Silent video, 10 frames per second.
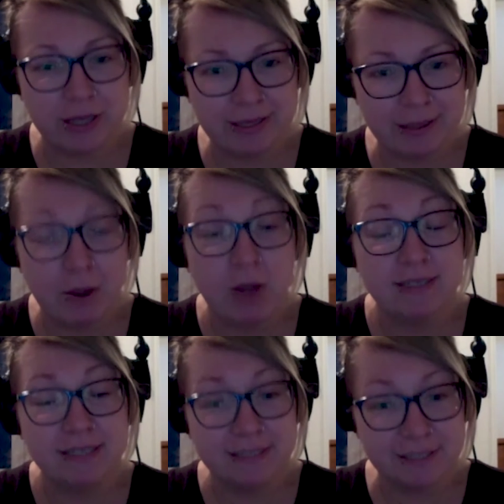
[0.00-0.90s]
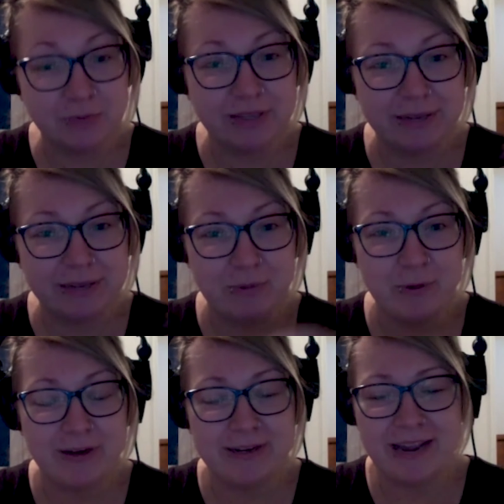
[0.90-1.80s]
I think politics is really
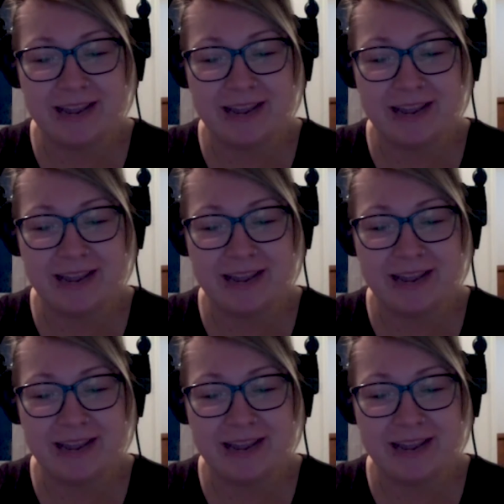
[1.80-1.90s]
important,